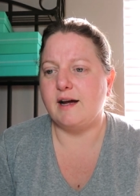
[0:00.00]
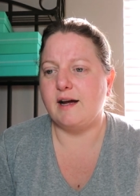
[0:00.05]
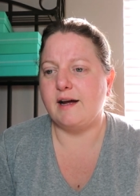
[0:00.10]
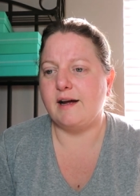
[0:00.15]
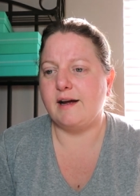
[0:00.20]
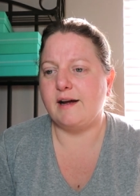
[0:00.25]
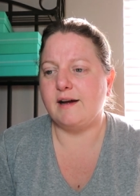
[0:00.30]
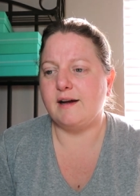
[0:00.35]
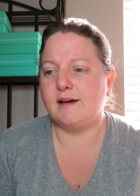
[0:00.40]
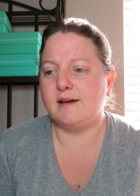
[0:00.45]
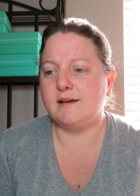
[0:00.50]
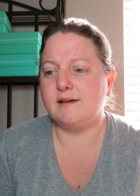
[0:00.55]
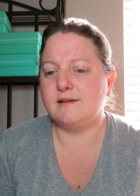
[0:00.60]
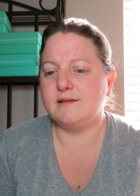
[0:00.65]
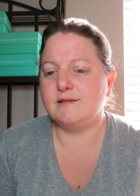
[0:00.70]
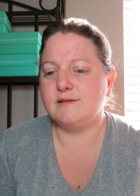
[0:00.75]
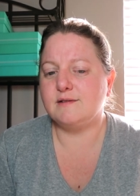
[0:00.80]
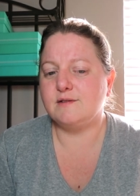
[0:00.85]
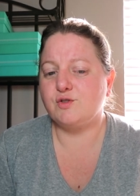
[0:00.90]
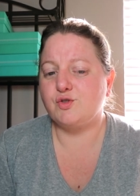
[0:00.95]

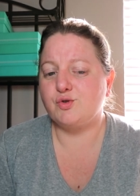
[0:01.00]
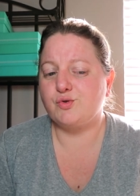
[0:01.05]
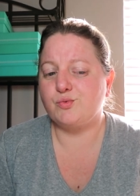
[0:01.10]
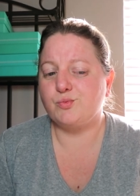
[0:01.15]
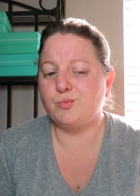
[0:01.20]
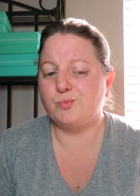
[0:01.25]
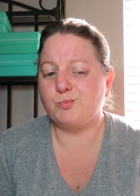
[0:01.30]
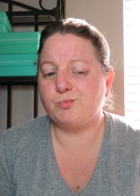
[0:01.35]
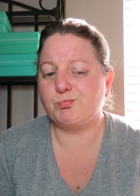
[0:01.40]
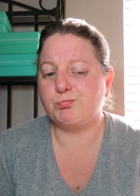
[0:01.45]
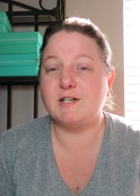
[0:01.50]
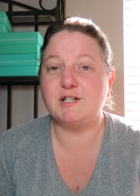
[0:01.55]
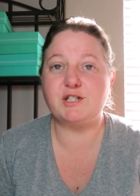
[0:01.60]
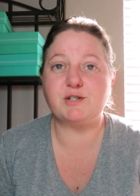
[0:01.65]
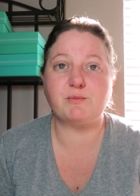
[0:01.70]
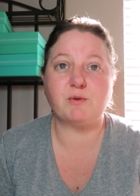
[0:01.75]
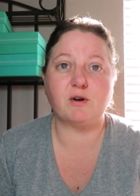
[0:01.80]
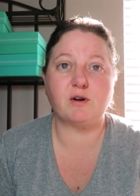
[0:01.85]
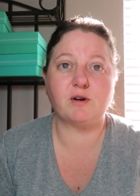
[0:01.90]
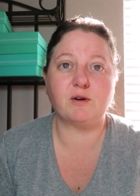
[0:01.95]
And
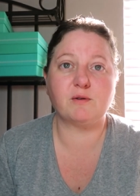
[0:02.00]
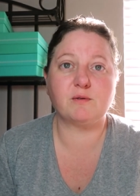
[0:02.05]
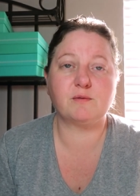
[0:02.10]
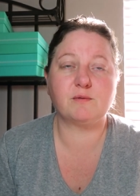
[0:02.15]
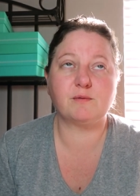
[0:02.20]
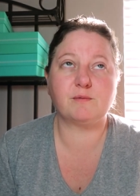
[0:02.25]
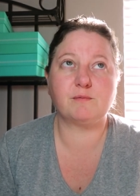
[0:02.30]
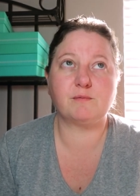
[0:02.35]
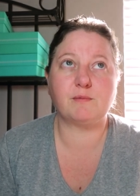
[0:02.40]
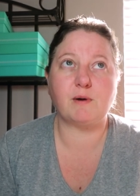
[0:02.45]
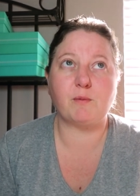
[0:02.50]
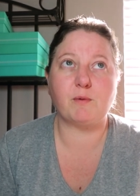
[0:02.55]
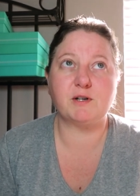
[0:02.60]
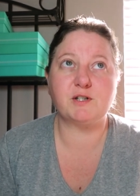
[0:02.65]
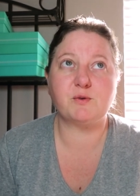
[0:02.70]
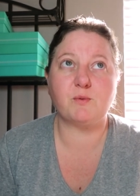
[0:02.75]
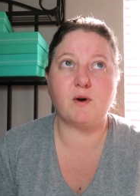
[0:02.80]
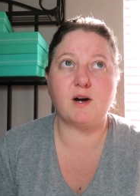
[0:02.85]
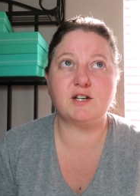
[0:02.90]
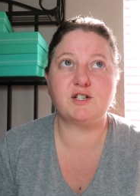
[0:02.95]
tomorrow I want
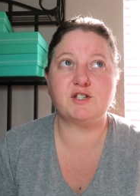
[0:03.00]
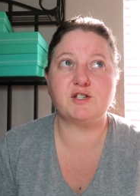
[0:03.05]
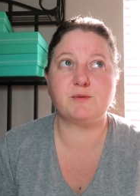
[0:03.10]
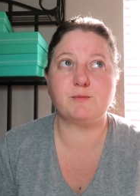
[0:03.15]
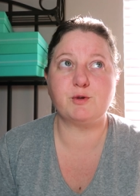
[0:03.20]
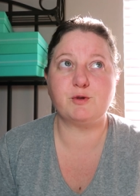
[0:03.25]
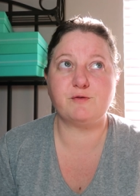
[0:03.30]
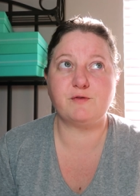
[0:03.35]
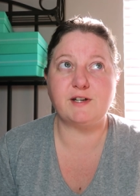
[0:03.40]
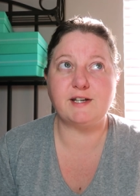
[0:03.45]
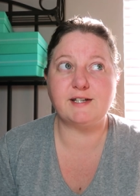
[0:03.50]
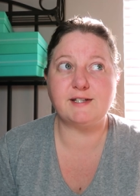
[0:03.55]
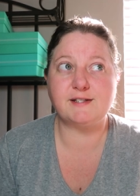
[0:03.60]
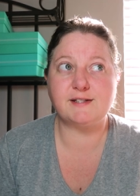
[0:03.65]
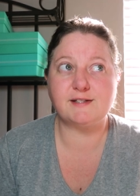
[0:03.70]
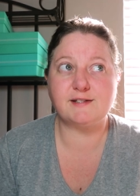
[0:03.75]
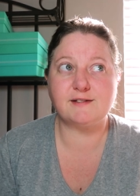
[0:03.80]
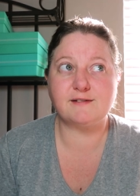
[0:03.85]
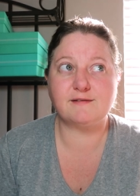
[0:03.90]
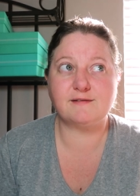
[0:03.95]
to watch the movies.
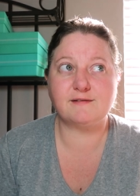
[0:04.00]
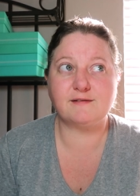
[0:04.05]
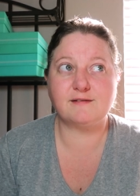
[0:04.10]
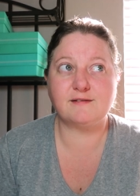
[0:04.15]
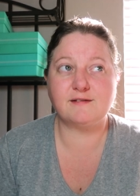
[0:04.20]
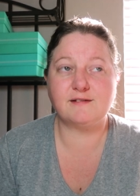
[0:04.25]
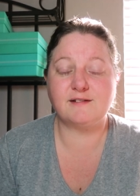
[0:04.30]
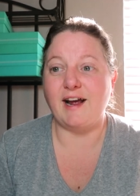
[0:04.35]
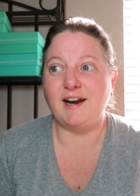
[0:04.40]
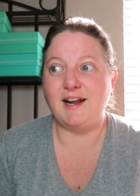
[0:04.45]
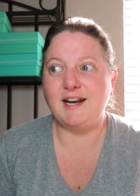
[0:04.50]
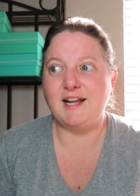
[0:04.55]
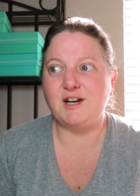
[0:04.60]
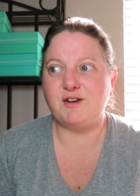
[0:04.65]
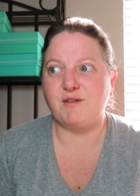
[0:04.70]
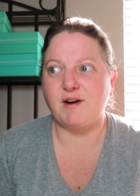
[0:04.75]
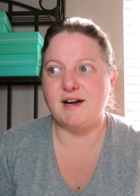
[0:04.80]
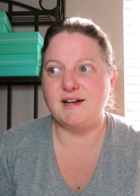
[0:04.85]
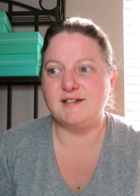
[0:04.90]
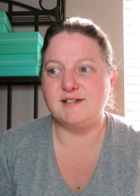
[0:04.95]
And I need
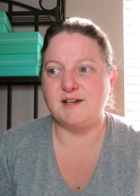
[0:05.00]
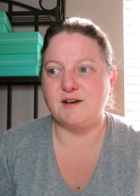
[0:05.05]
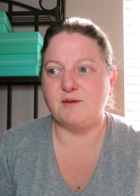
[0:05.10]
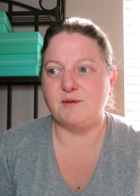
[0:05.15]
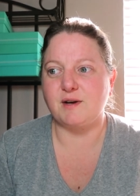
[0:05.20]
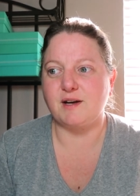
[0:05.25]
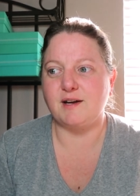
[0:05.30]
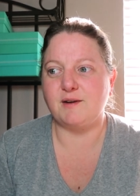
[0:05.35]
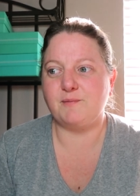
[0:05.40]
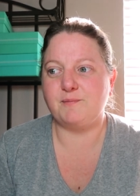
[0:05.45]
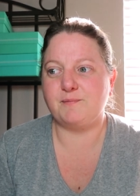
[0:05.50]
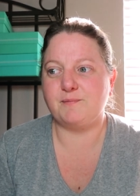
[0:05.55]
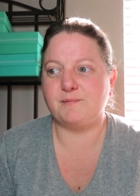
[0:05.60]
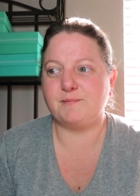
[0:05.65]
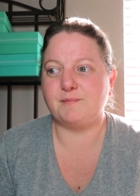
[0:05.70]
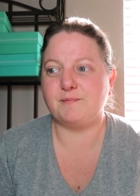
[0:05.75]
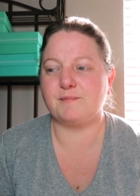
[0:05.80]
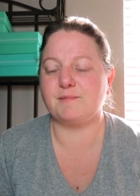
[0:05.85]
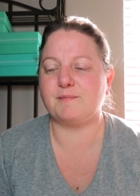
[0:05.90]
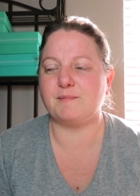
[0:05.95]
to write Zoe
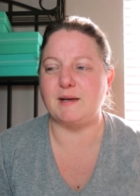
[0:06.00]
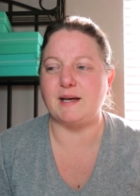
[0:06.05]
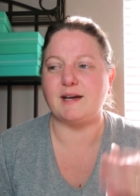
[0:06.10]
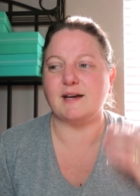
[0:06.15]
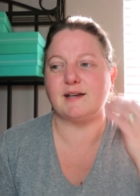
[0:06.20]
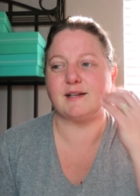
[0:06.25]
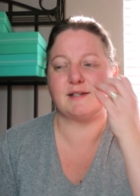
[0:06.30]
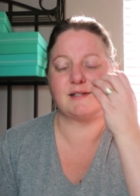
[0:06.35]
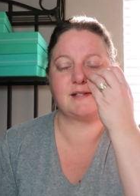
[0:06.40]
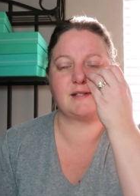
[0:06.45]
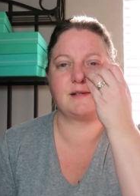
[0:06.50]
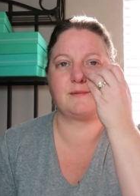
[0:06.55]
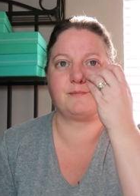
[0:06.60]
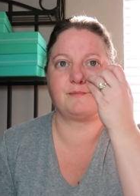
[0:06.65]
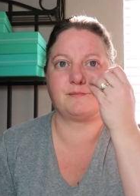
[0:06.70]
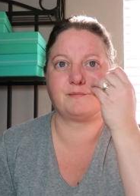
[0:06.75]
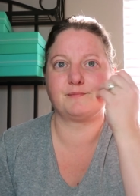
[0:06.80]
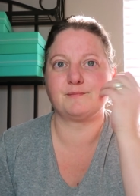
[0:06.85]
because,